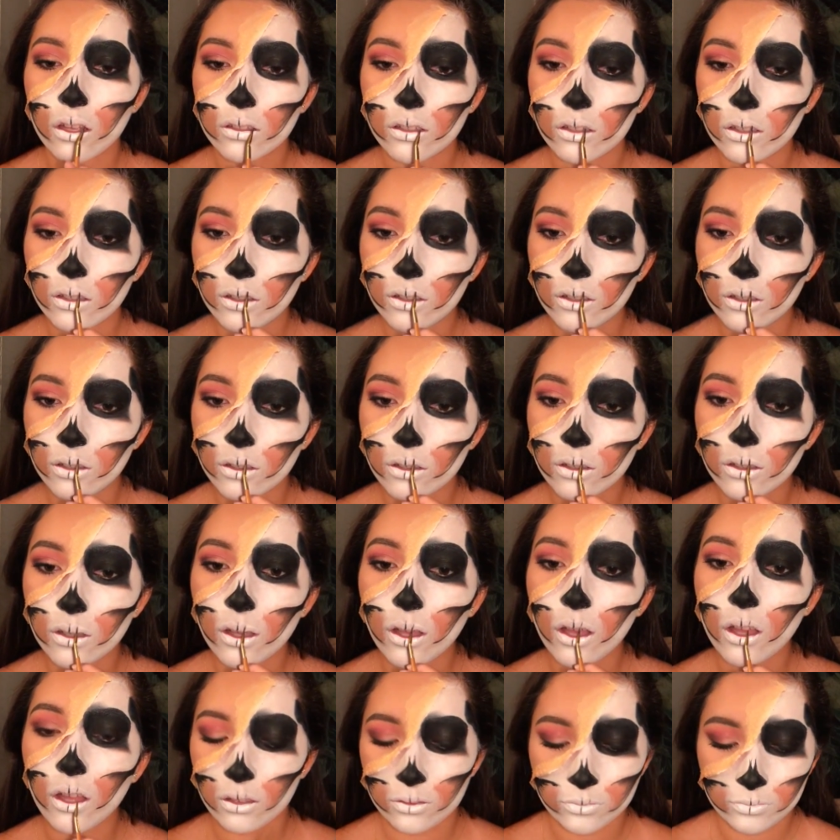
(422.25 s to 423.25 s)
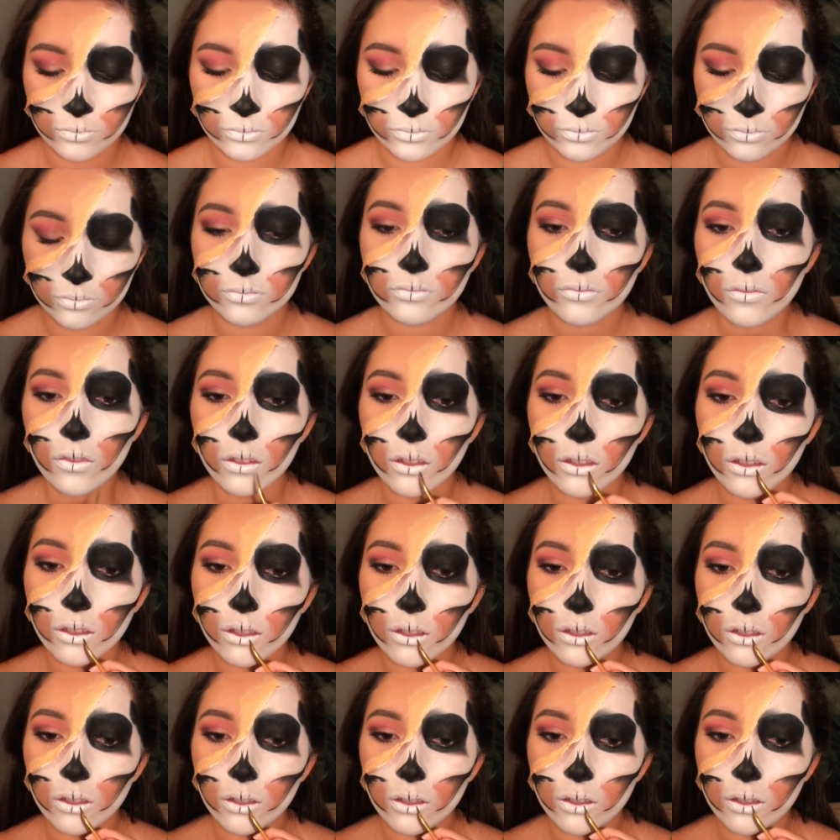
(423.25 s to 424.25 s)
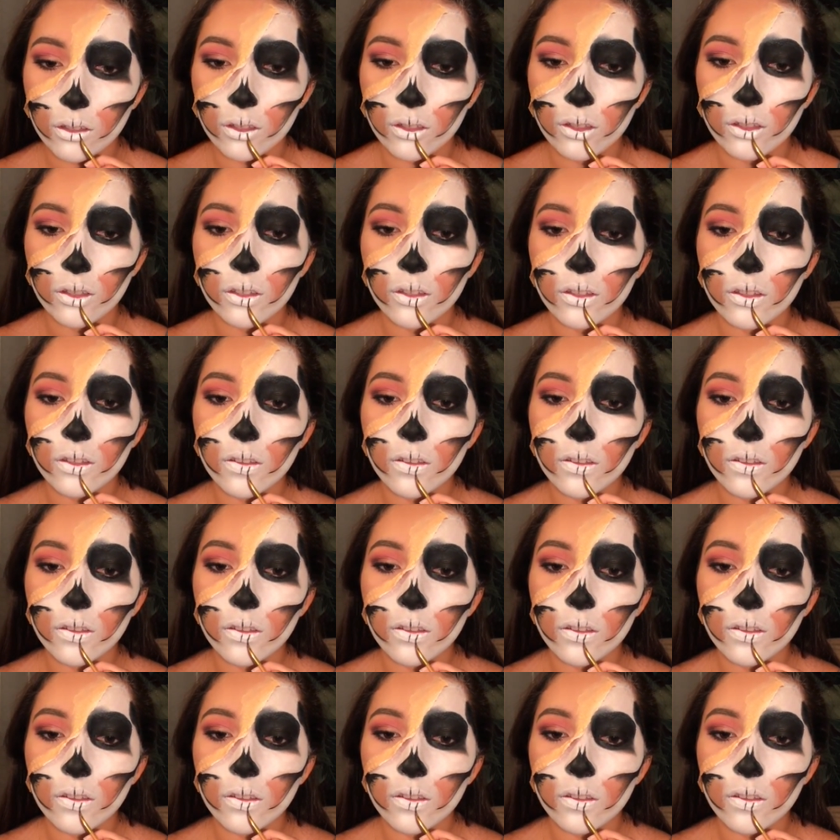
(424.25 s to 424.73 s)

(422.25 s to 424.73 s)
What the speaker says: It really wasn't that hard, it was just a lot of